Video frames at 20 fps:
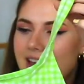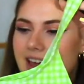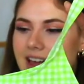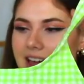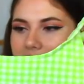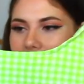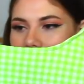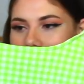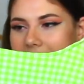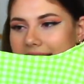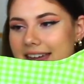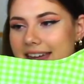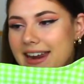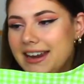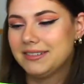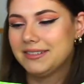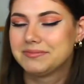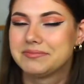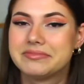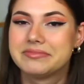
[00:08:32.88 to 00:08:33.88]
Again,
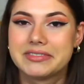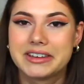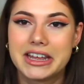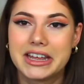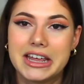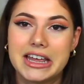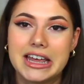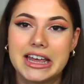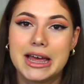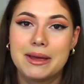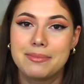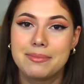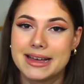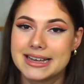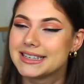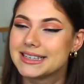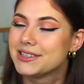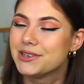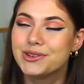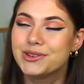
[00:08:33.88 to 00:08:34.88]
a
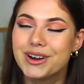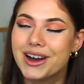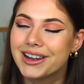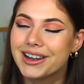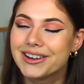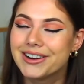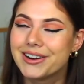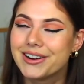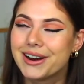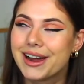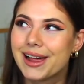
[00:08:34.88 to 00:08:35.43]
pastel color.